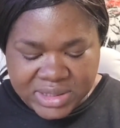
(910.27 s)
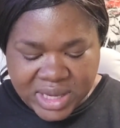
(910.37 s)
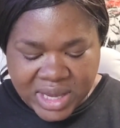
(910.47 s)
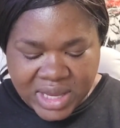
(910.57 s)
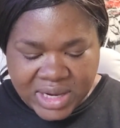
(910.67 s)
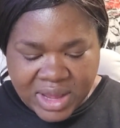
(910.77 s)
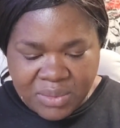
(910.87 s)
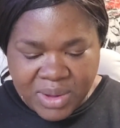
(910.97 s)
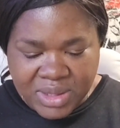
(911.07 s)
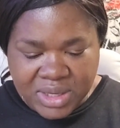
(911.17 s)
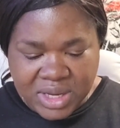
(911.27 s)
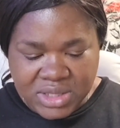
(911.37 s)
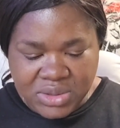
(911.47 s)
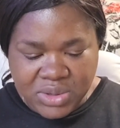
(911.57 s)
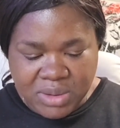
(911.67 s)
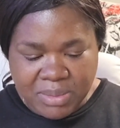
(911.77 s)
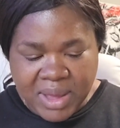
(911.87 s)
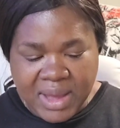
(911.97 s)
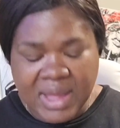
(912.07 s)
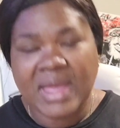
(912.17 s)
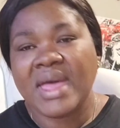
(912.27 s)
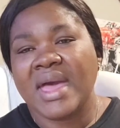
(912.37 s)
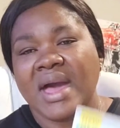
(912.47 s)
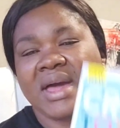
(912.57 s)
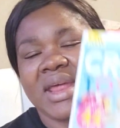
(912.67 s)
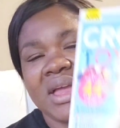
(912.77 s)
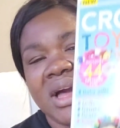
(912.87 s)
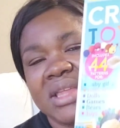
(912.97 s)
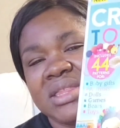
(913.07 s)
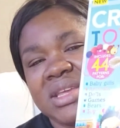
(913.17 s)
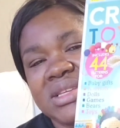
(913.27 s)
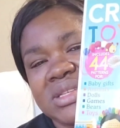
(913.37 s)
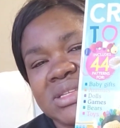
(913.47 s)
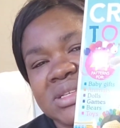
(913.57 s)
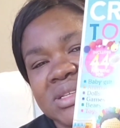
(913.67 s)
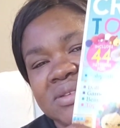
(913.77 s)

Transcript: and I went and I took it back. and I got this.